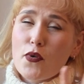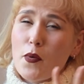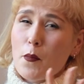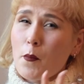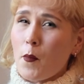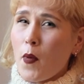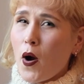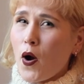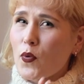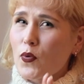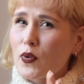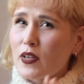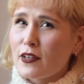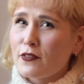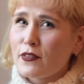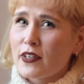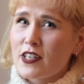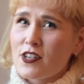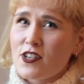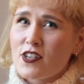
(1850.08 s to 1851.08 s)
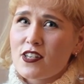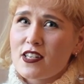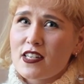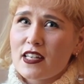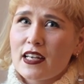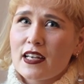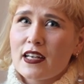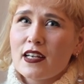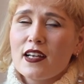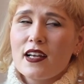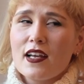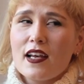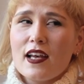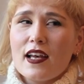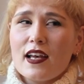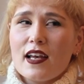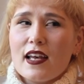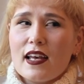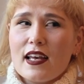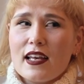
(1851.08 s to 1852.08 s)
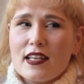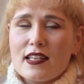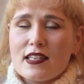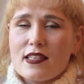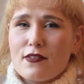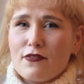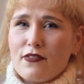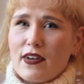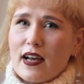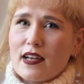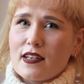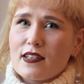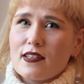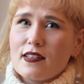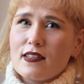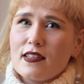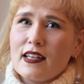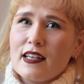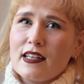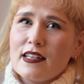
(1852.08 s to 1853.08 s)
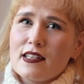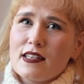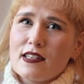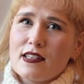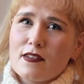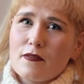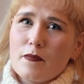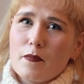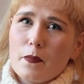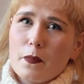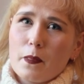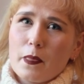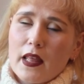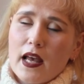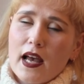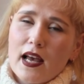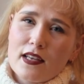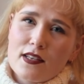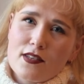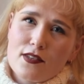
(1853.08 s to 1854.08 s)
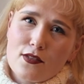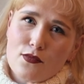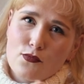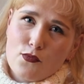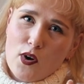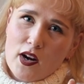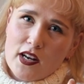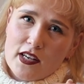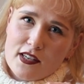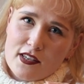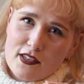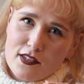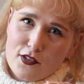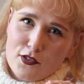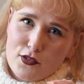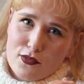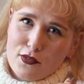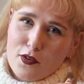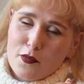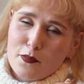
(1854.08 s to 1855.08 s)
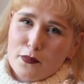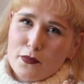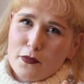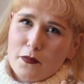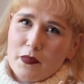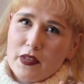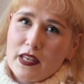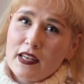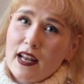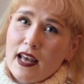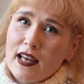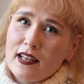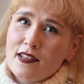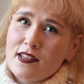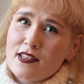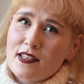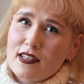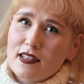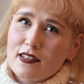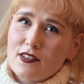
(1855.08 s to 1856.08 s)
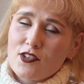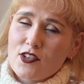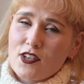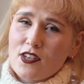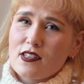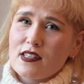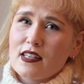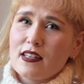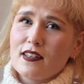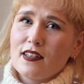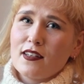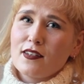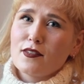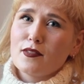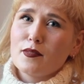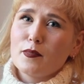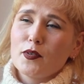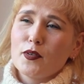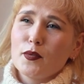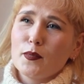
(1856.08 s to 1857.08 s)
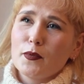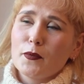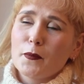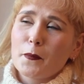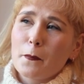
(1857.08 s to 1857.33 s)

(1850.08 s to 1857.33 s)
remotely Regency is the fact that it has the right crop. It ends just at the underboob.